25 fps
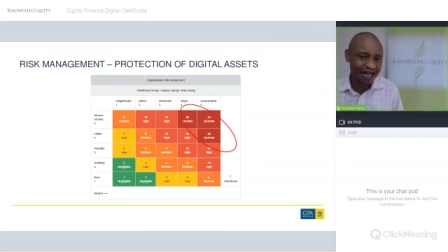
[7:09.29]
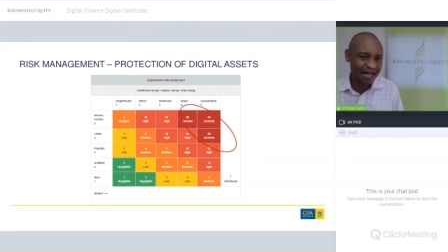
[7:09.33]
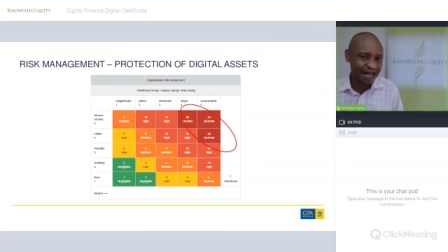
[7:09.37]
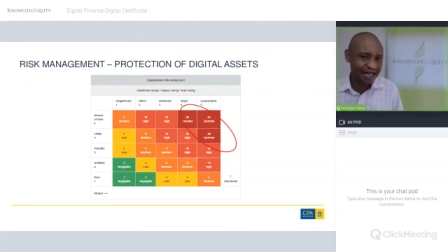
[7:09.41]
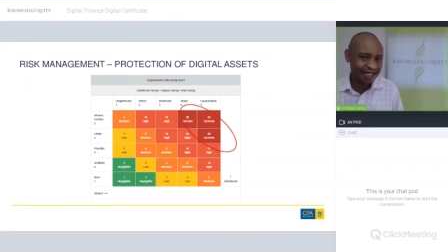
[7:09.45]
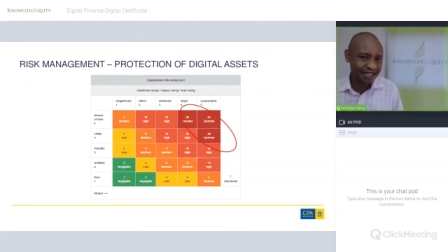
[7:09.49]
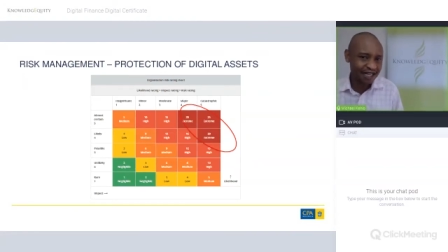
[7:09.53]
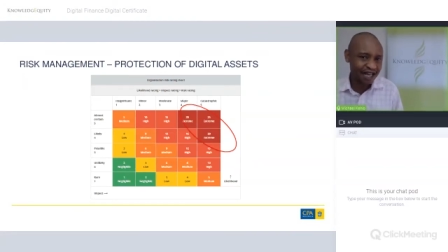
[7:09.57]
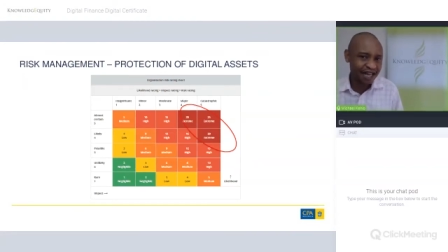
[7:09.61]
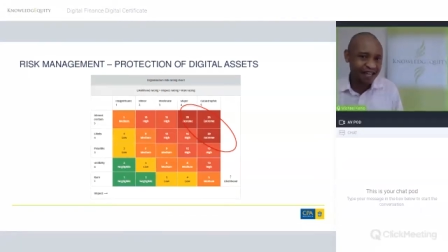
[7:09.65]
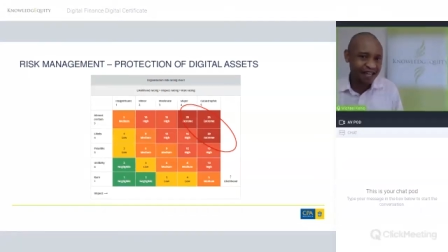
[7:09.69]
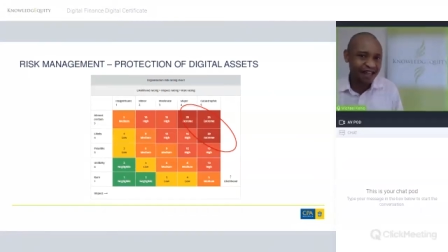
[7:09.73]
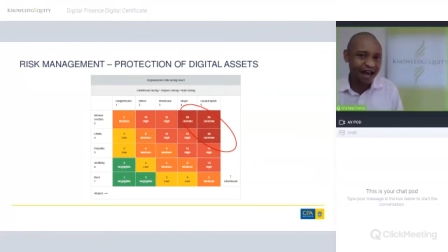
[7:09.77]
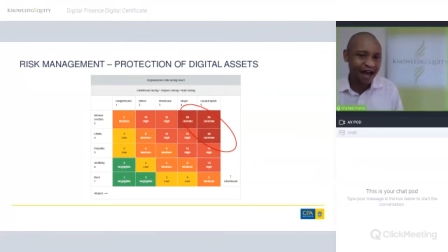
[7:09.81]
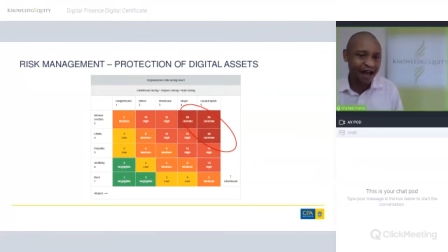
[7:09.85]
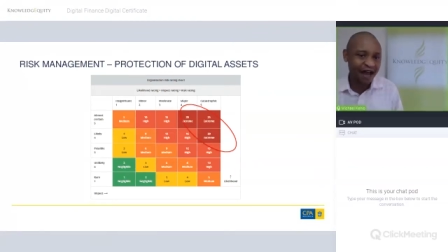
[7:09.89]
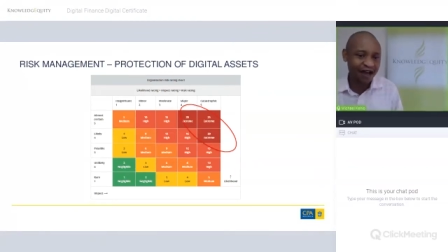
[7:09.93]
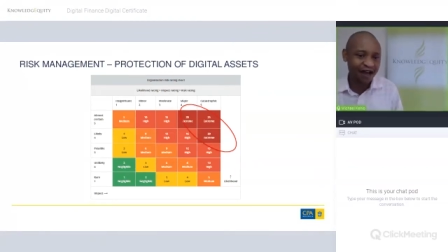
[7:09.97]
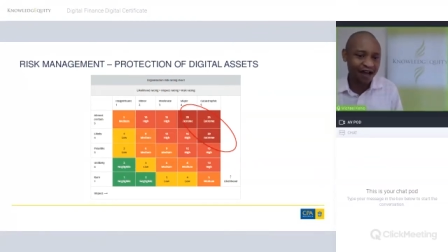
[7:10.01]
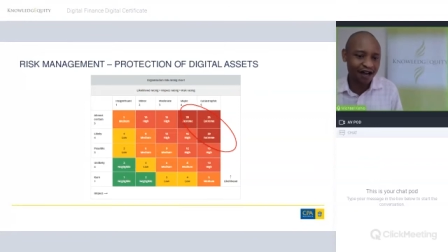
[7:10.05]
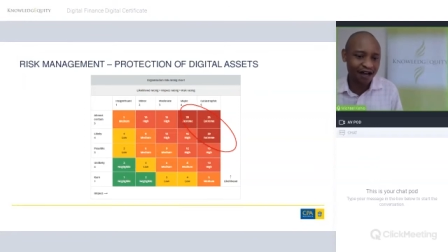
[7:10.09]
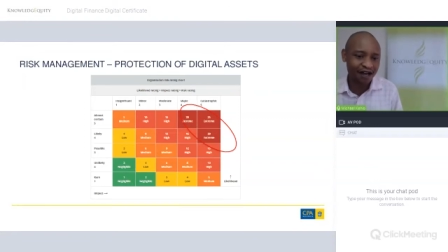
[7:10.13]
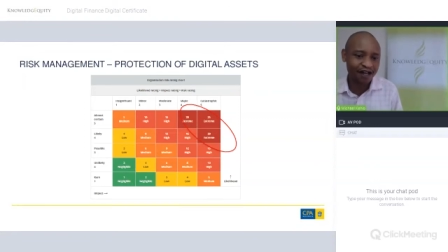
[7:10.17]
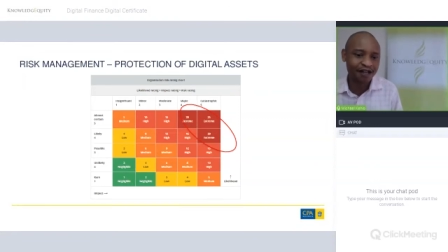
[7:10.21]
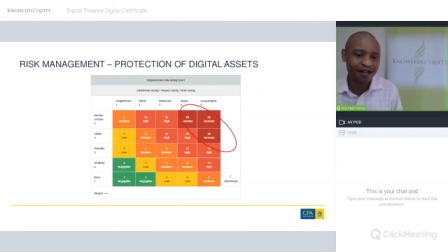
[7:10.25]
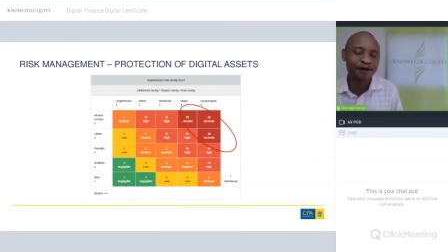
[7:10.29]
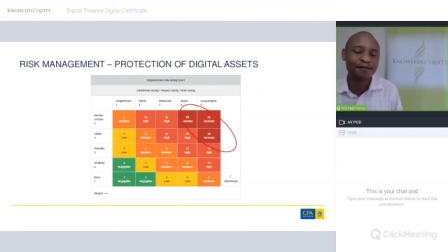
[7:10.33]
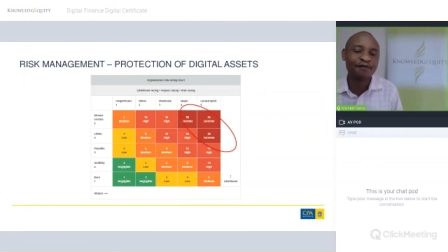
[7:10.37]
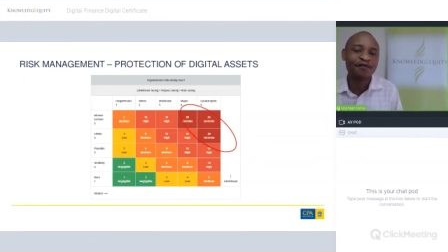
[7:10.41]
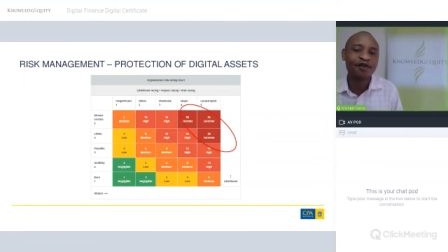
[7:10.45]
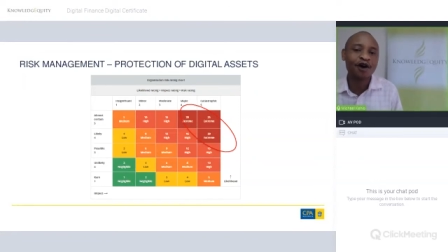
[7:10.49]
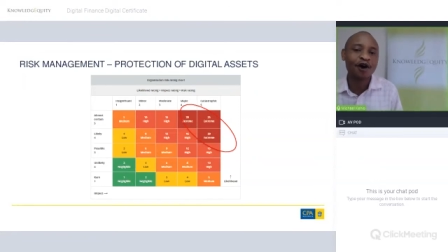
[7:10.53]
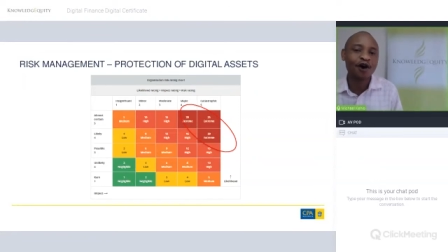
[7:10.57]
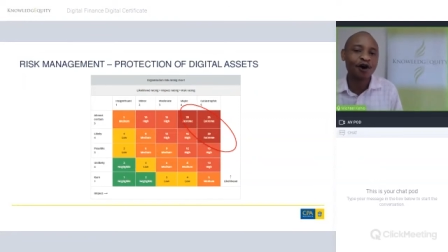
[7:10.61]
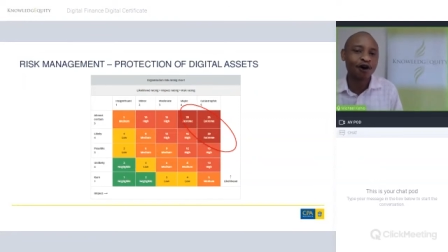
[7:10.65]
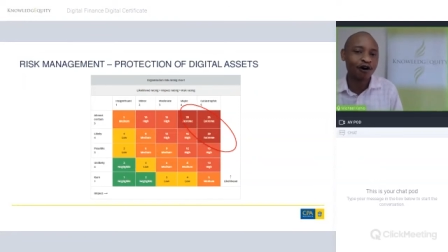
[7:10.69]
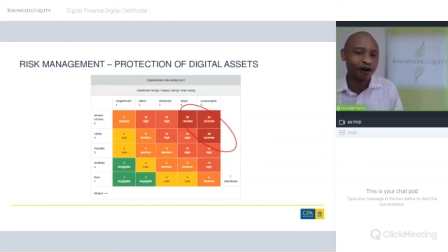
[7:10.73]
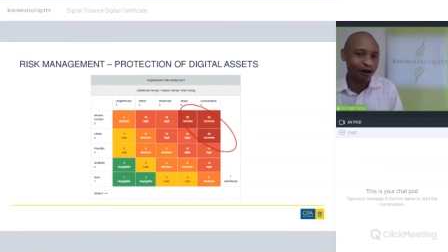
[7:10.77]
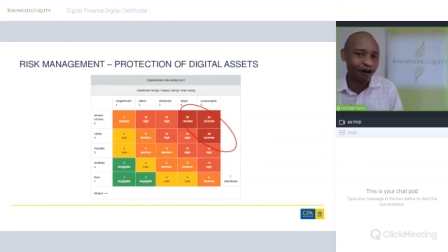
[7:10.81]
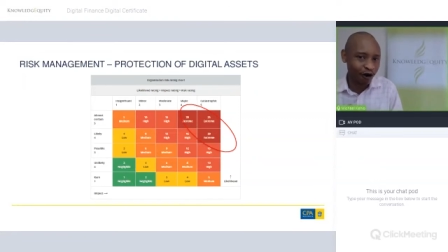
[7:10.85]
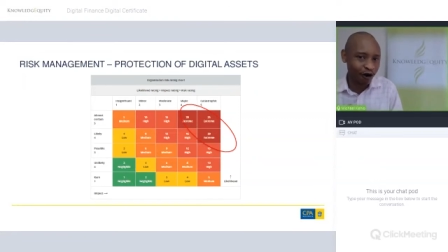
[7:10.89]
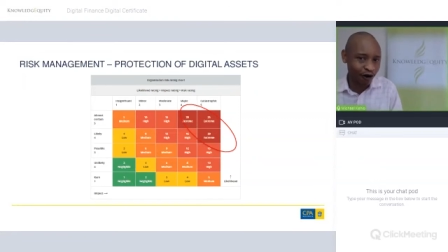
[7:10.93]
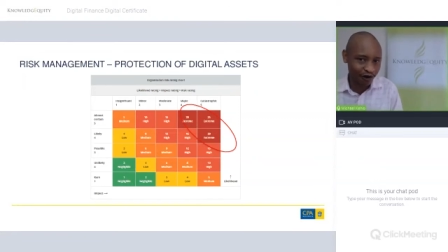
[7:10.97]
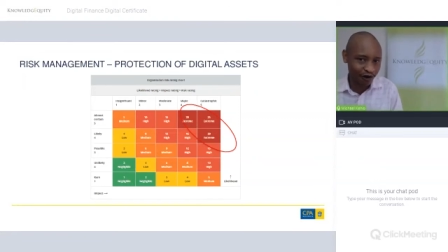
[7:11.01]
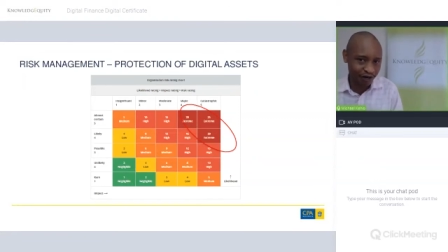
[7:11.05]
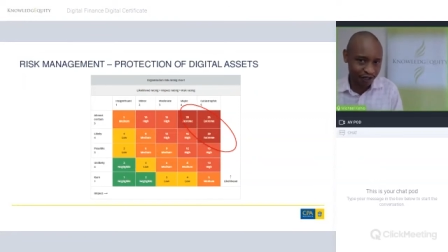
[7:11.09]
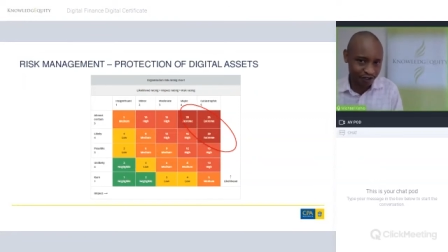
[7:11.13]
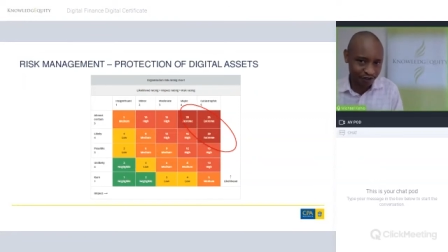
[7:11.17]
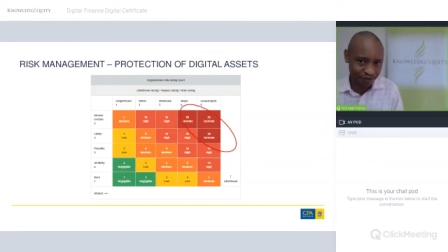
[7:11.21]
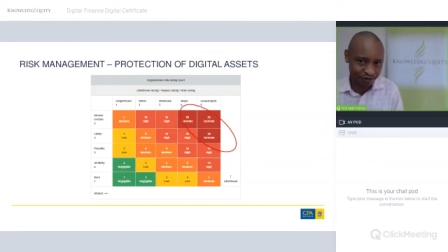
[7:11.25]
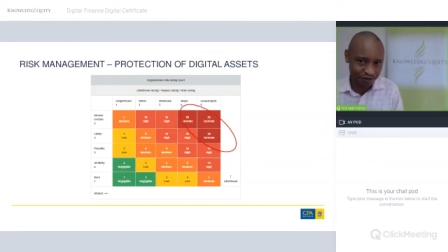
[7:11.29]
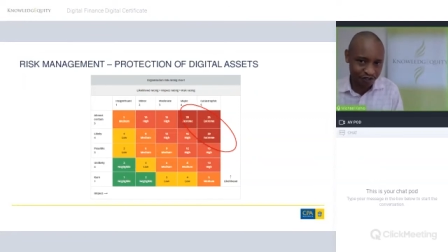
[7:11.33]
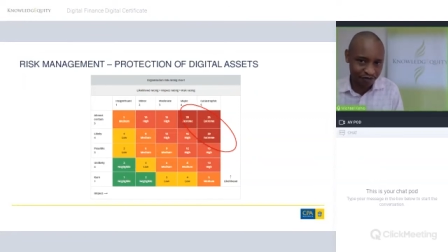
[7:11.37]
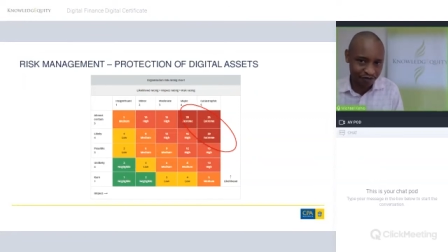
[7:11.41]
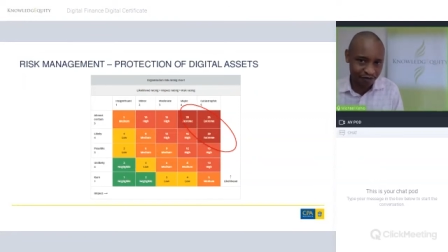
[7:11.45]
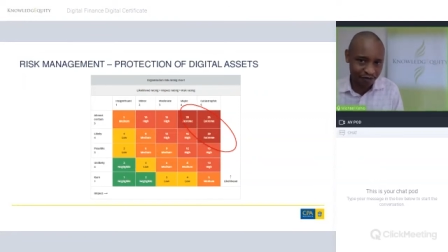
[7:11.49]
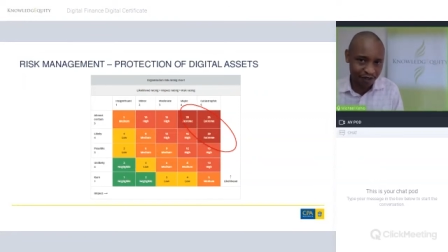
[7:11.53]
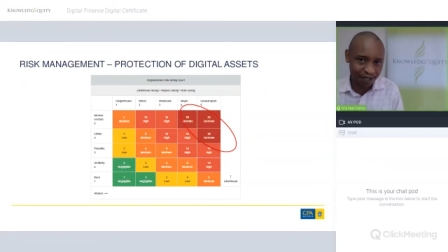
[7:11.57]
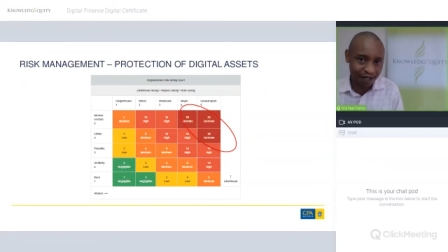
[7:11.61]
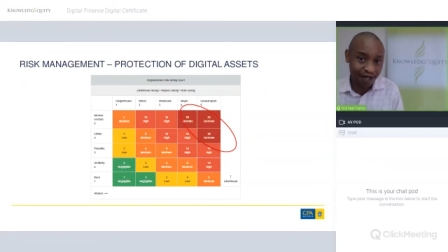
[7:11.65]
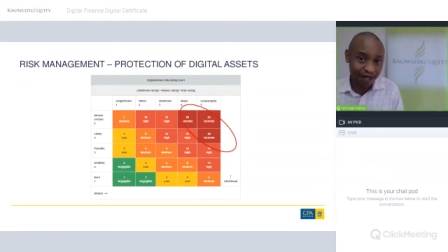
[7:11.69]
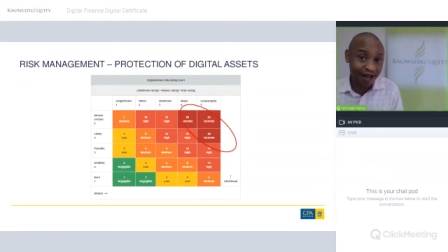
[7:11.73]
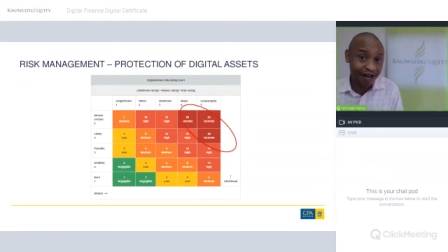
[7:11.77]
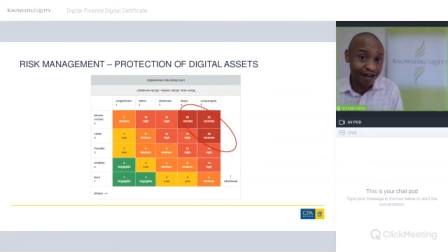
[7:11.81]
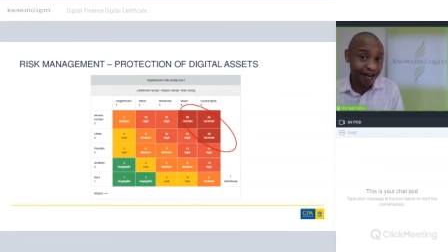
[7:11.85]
as either high or extreme.